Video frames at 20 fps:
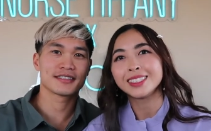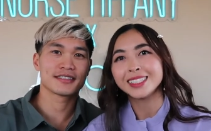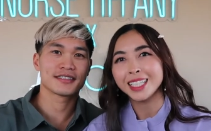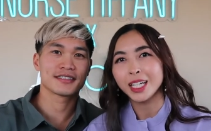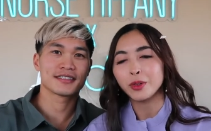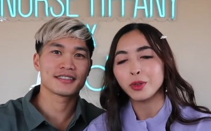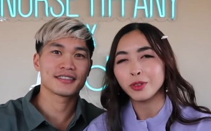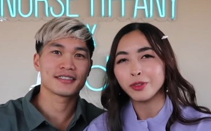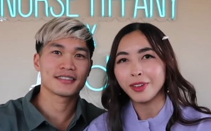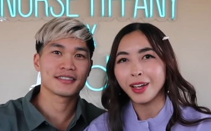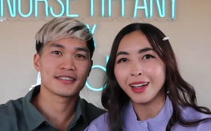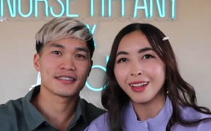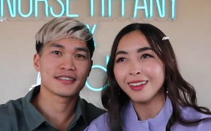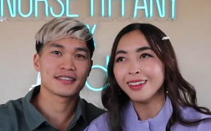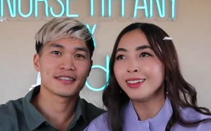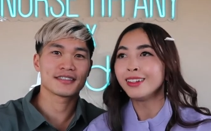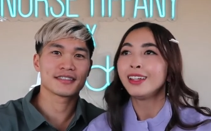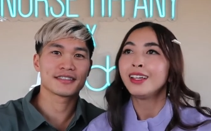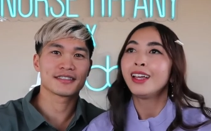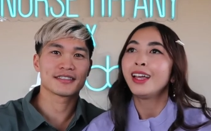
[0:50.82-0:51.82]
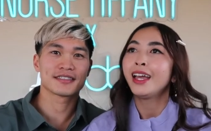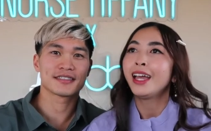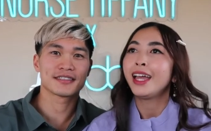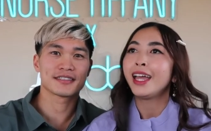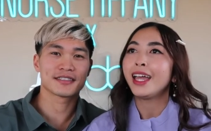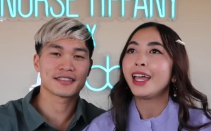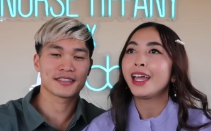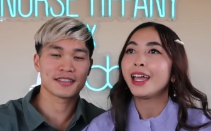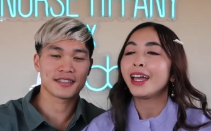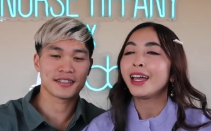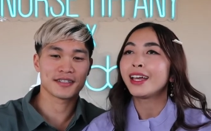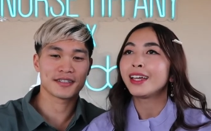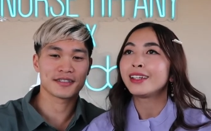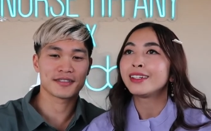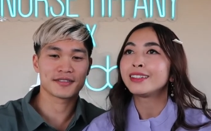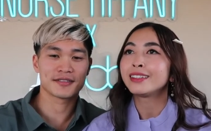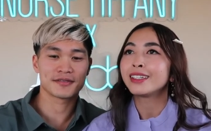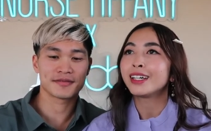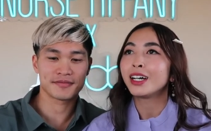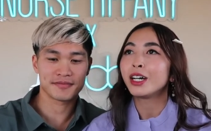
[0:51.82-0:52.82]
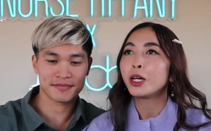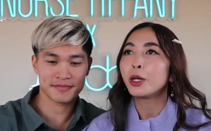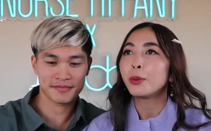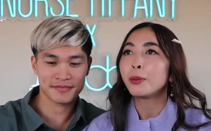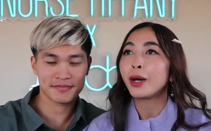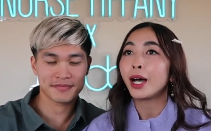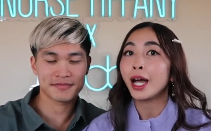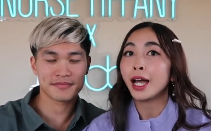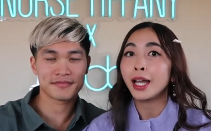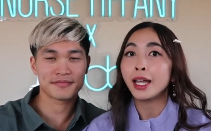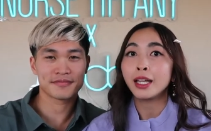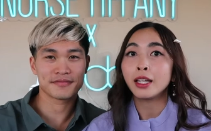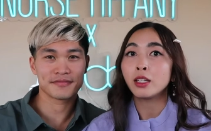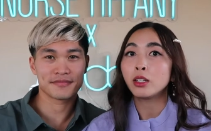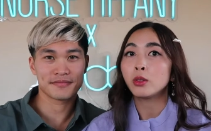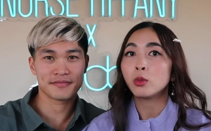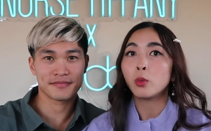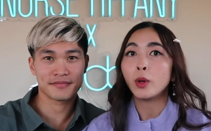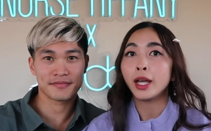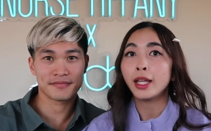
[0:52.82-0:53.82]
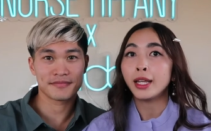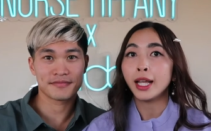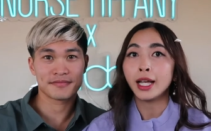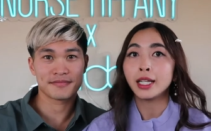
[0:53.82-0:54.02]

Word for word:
Speaker 1: San Rafael. And um, I went